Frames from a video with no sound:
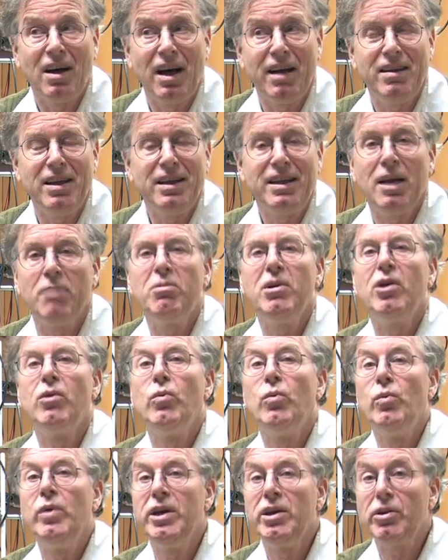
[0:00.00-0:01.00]
I think that'd be
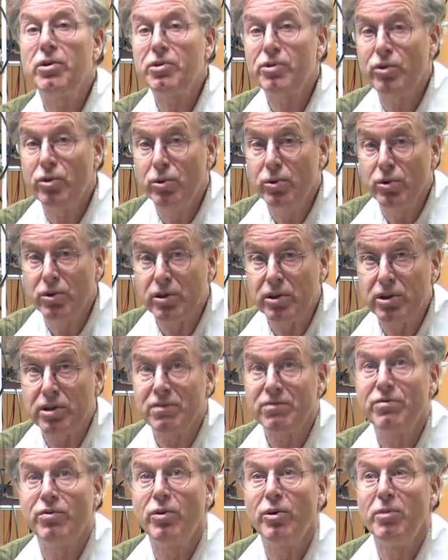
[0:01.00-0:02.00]
a real
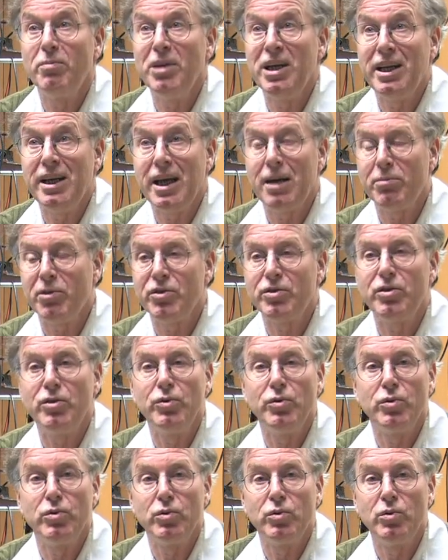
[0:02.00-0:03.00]
tool for being able
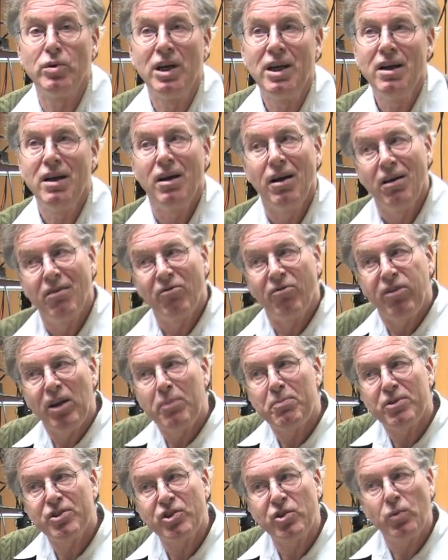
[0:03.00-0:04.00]
to
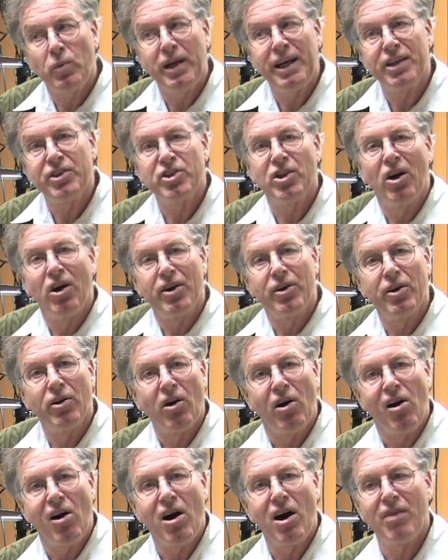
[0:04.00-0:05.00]
flip a switch on
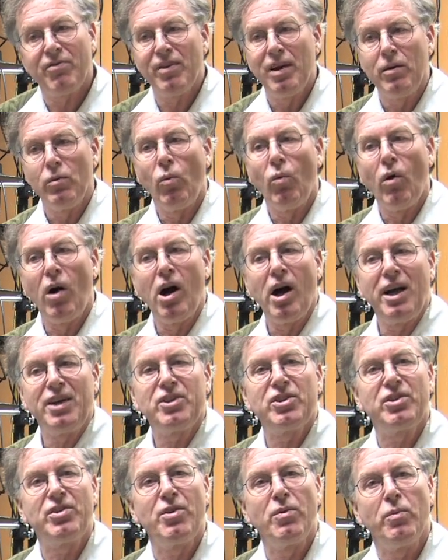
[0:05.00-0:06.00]
or off and
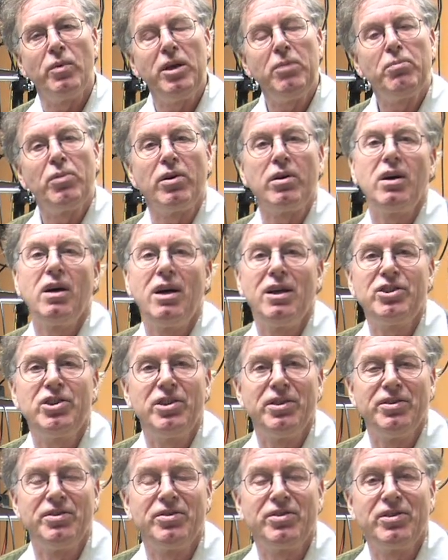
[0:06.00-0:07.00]
watch the
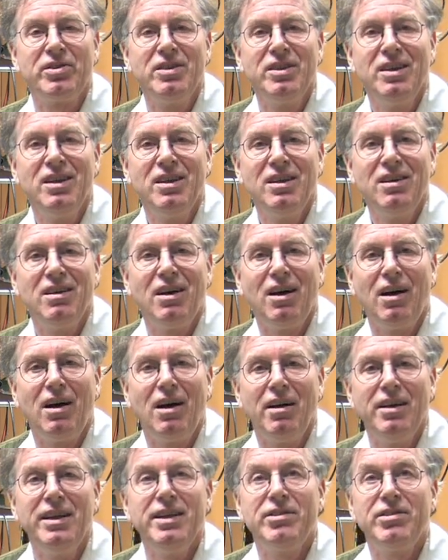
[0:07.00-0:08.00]
repercussions
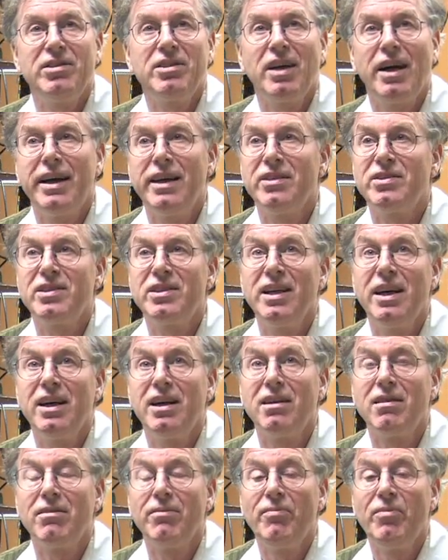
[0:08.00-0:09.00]
uh, inside a
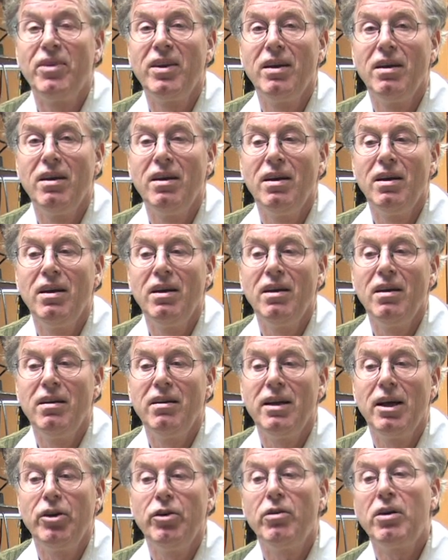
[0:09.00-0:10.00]
cell.
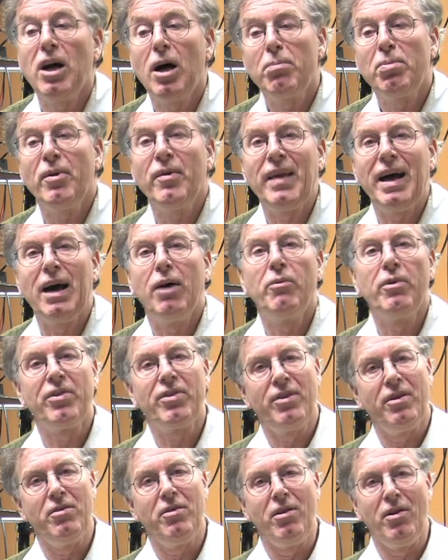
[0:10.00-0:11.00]
Now you couple that
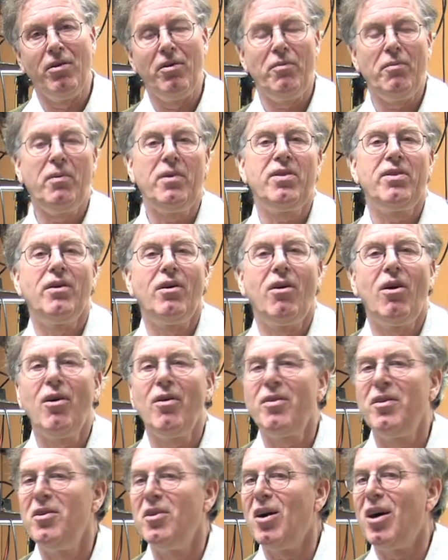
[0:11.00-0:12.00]
with the with the,
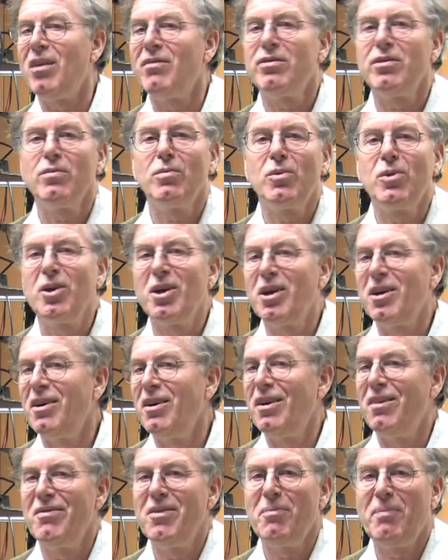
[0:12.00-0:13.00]
all the novel
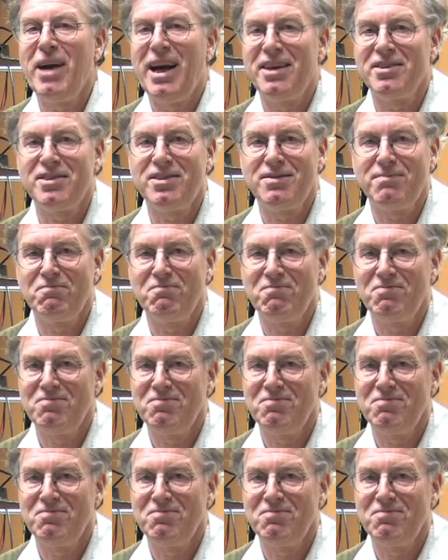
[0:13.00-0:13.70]
work of the past